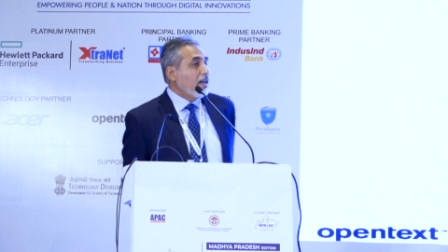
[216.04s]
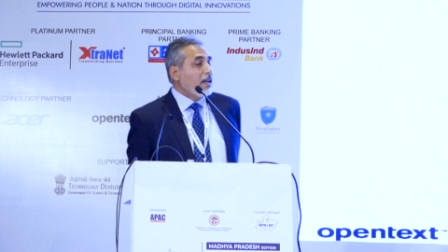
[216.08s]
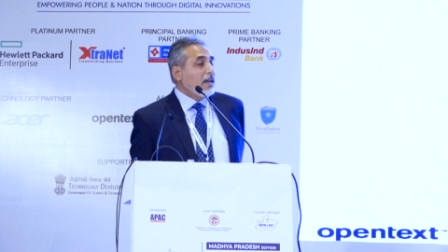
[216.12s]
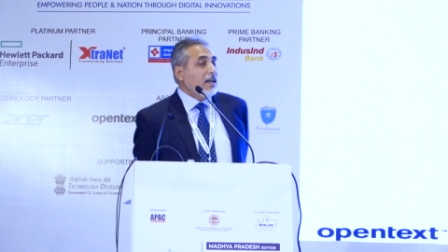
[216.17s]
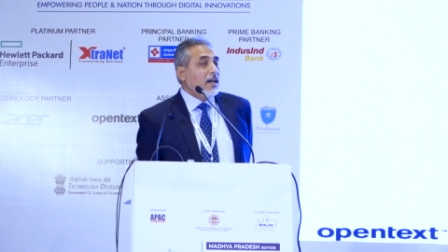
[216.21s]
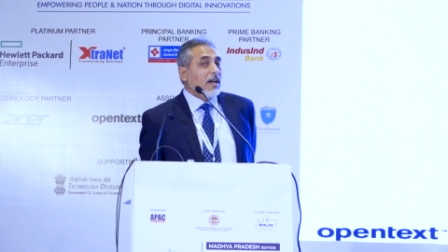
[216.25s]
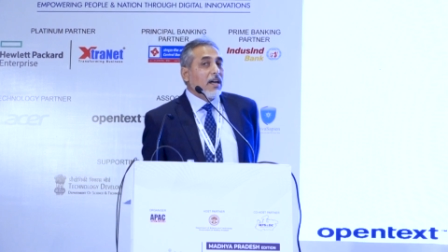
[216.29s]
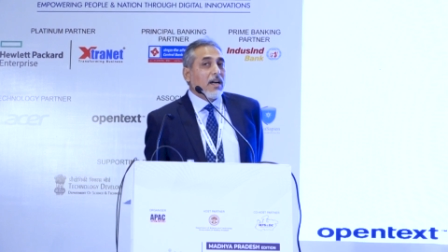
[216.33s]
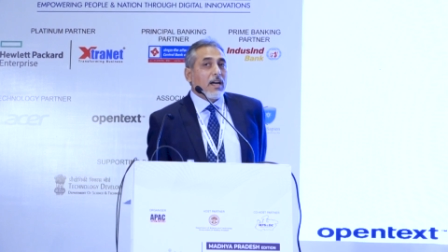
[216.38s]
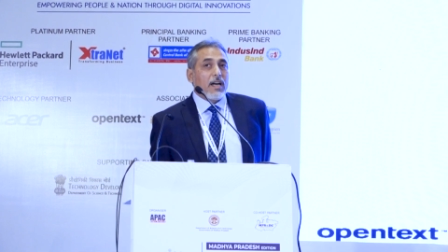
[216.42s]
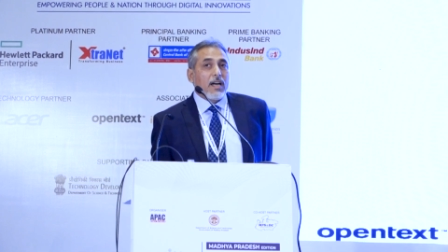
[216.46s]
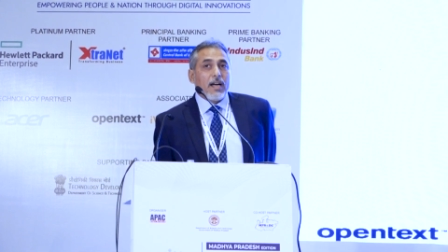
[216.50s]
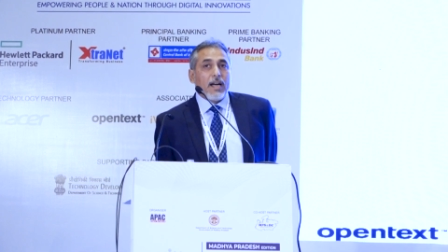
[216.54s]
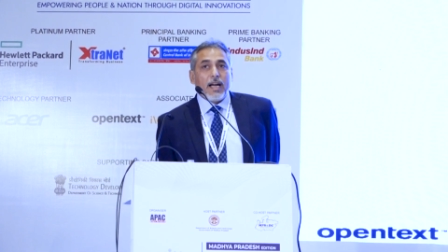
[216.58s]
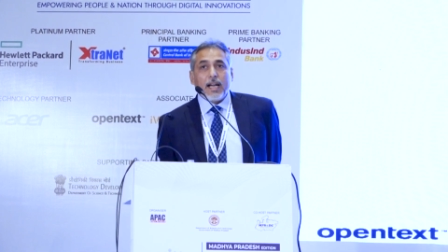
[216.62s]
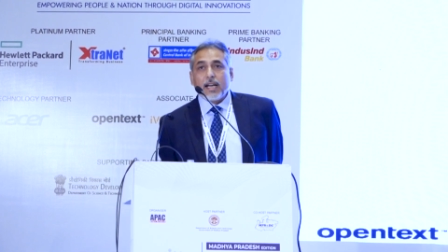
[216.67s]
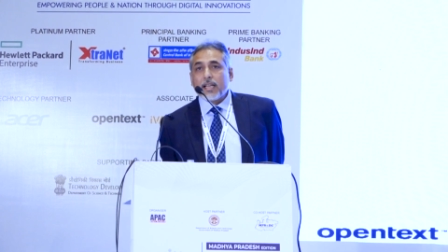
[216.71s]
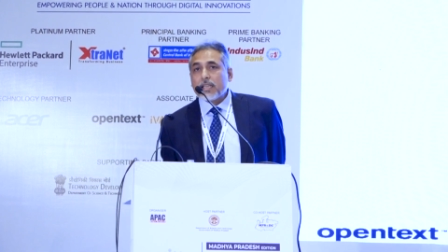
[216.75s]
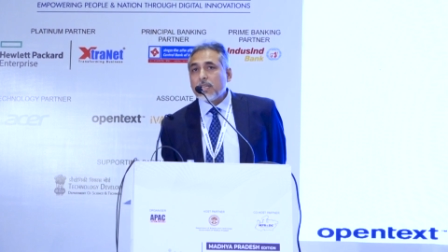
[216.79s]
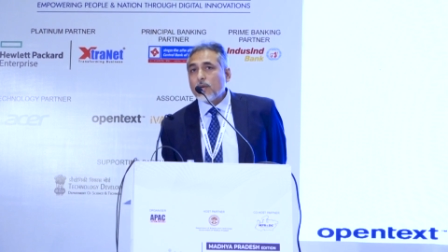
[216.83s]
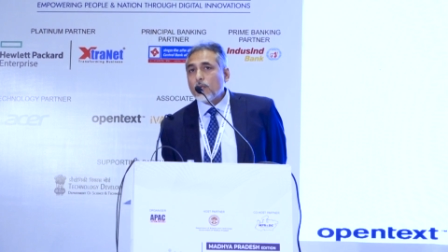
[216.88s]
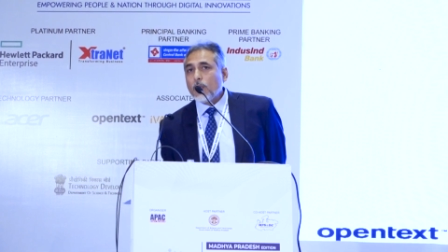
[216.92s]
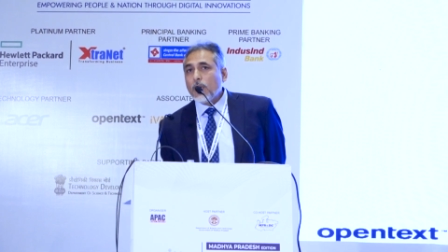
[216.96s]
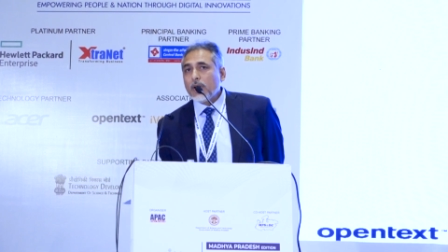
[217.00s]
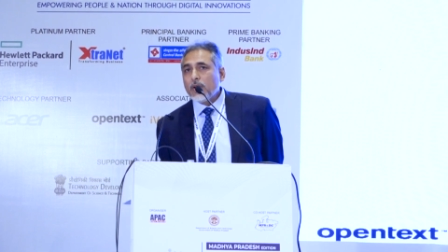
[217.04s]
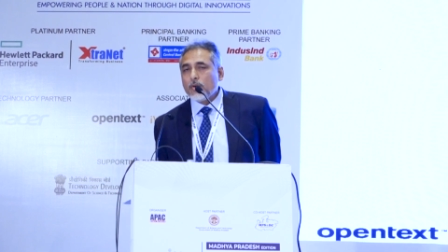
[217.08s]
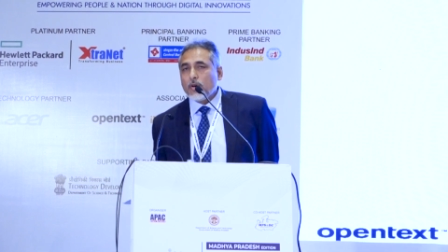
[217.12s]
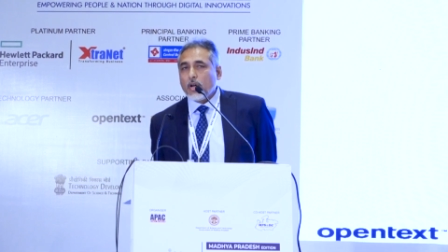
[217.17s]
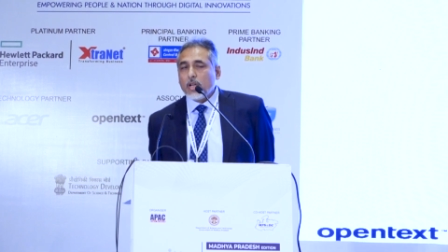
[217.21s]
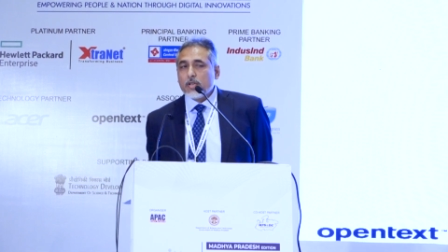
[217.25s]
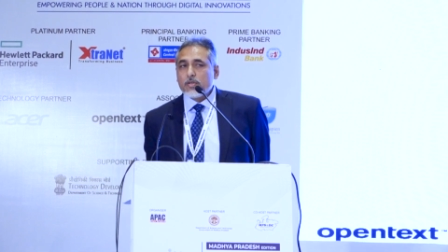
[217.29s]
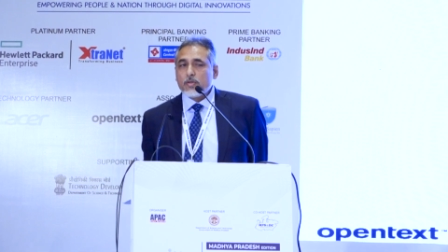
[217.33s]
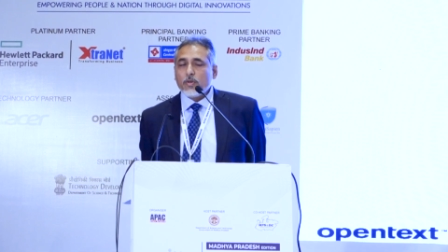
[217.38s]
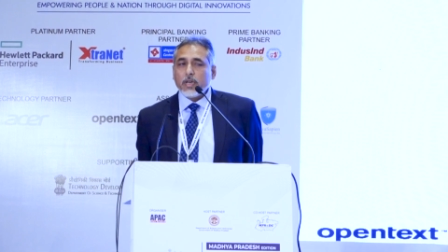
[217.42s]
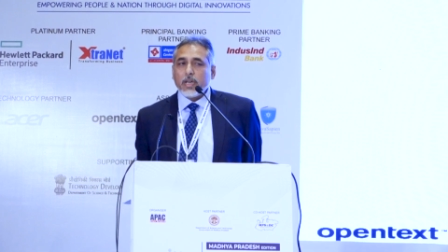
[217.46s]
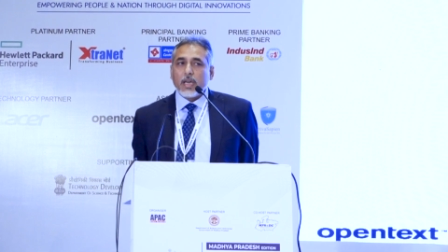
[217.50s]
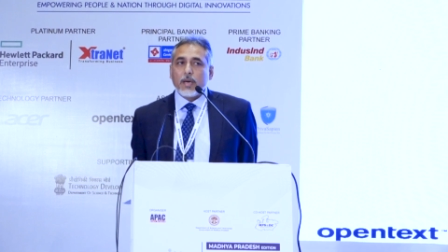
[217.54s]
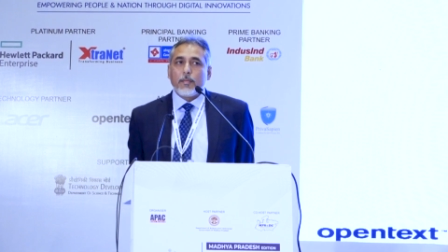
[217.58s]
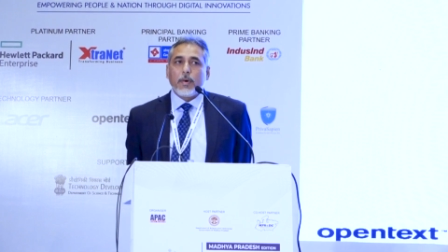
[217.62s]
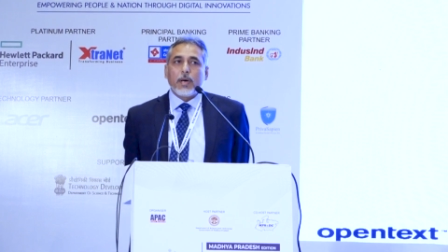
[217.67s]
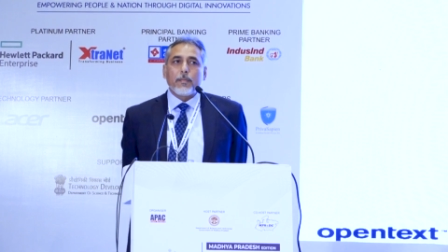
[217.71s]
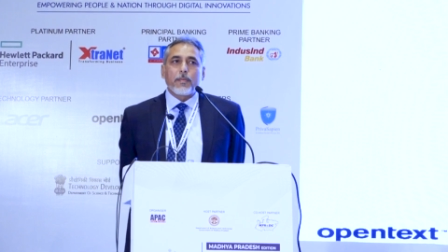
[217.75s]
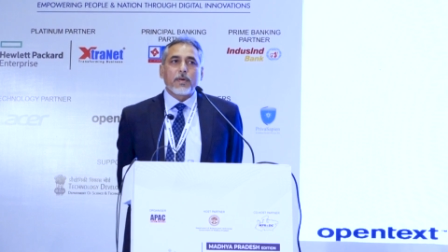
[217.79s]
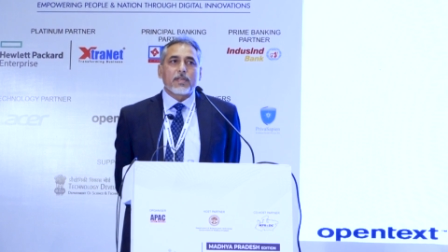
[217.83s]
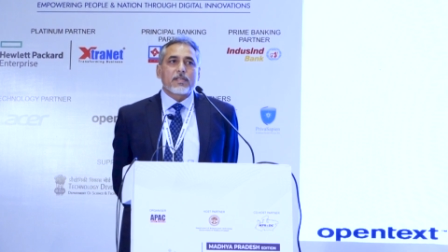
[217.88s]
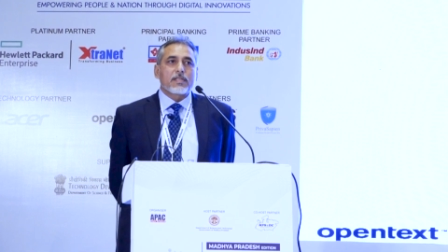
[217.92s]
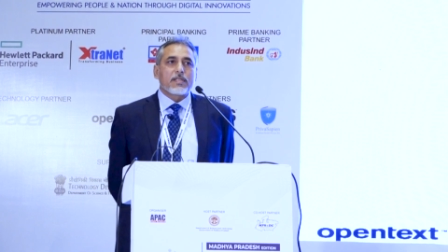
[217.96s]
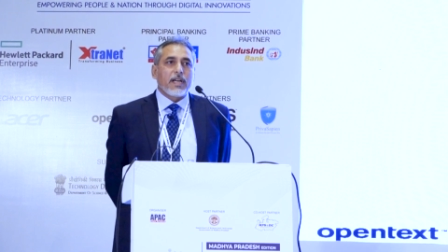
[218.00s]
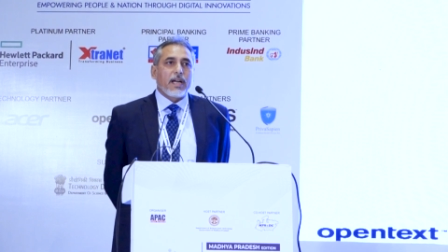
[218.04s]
Uh, another one also came up is